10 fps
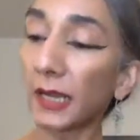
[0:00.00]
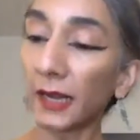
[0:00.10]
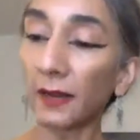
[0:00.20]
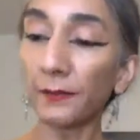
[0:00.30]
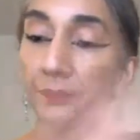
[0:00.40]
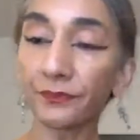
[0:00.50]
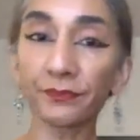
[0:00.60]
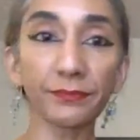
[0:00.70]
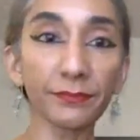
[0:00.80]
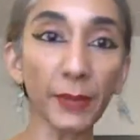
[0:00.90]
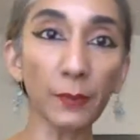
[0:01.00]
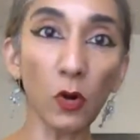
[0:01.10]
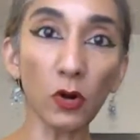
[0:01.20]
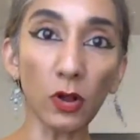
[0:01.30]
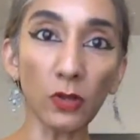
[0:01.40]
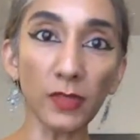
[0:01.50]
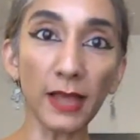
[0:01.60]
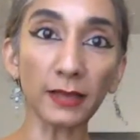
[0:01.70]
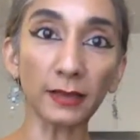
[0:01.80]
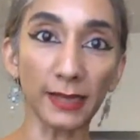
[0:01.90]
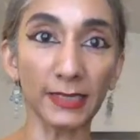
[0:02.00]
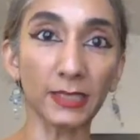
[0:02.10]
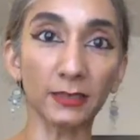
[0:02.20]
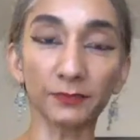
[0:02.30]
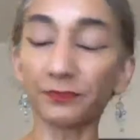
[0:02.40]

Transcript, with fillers: Um, more on that later.